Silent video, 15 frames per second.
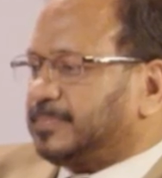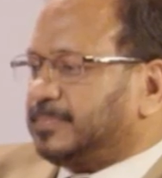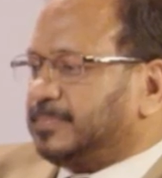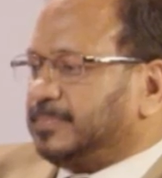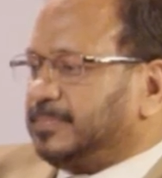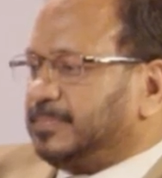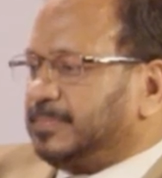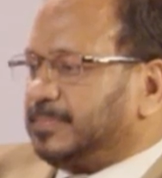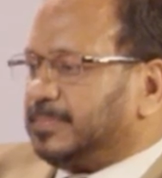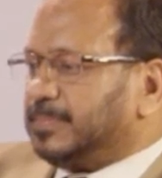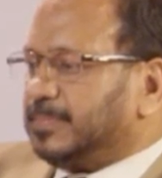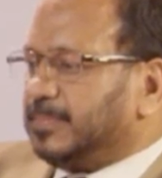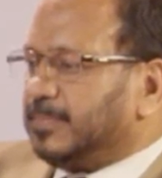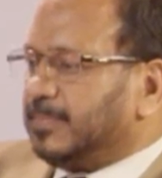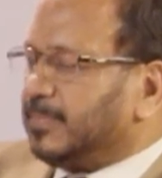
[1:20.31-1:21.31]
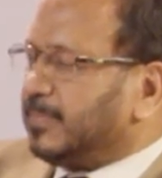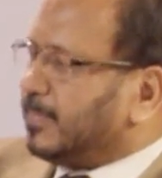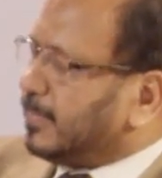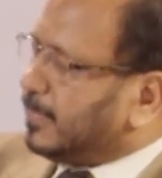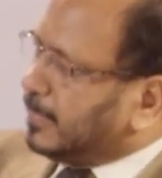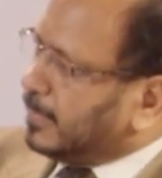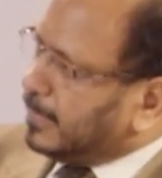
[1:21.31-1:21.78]

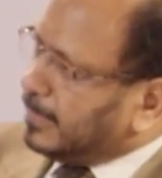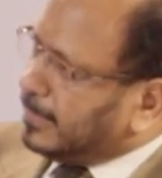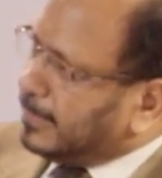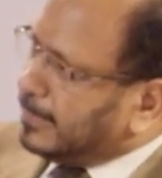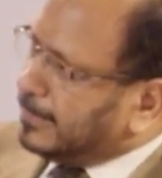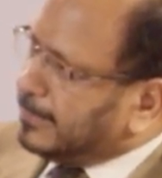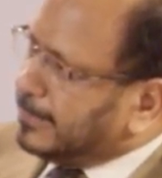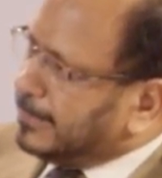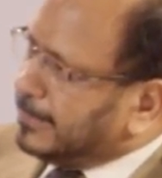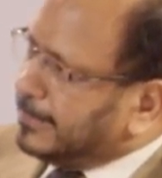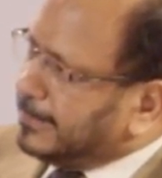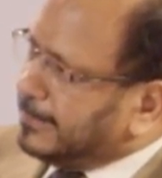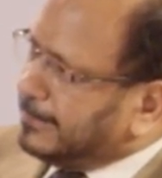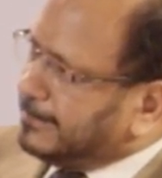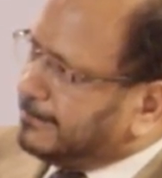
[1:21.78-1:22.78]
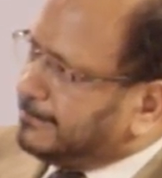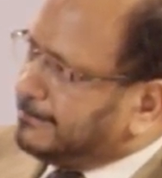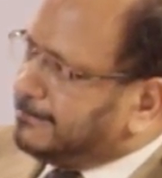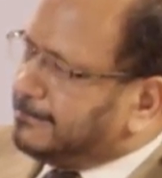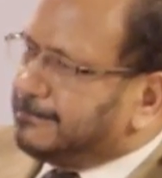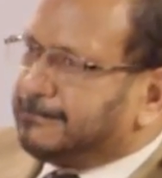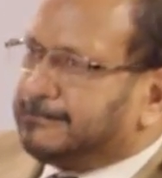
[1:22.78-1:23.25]

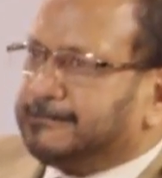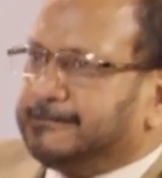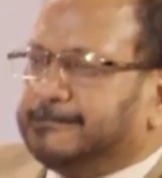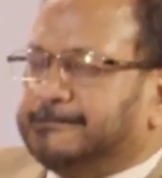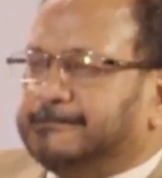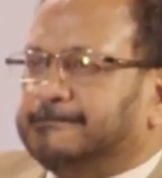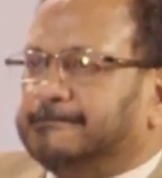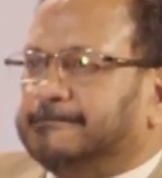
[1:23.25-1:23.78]
(not speaking)